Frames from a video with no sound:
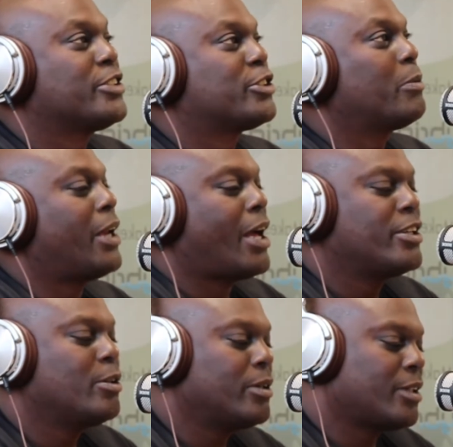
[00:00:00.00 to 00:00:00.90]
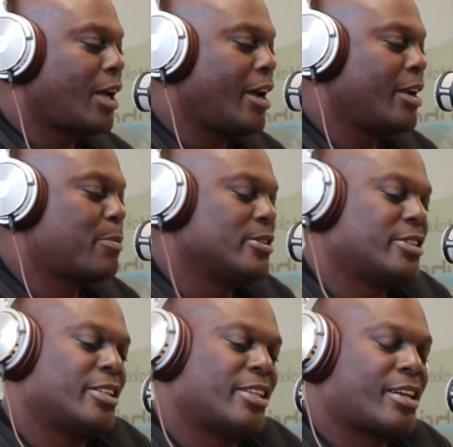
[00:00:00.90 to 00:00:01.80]
Joe, man. You know what? I appreciate
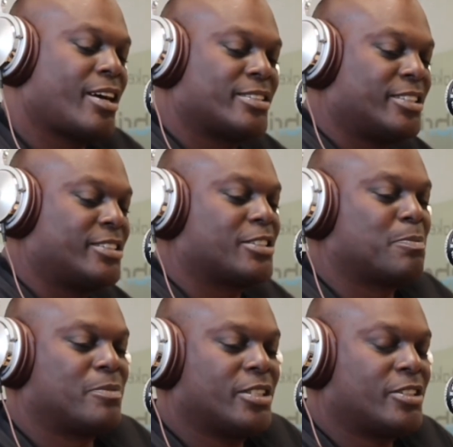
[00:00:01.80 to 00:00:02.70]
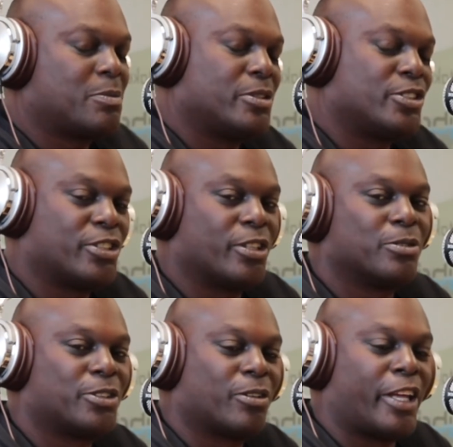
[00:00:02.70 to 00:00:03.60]
that, guys. This has been Joe
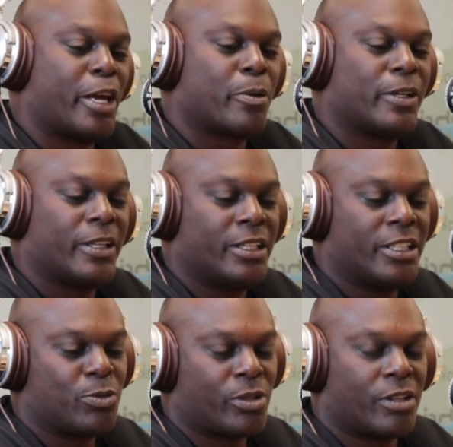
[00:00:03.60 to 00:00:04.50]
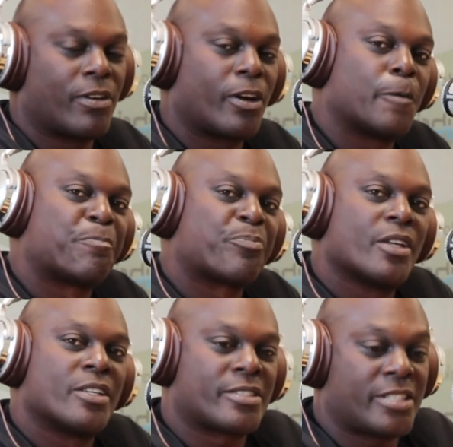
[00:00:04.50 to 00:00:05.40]
Lambert, and he's one of our
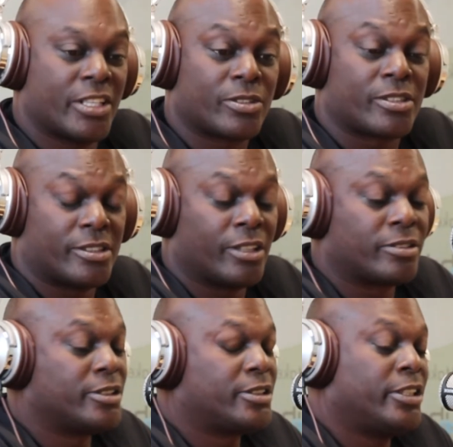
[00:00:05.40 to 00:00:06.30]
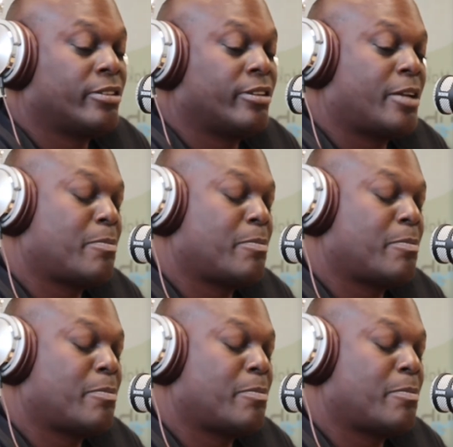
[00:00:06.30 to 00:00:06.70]
sales consultants here at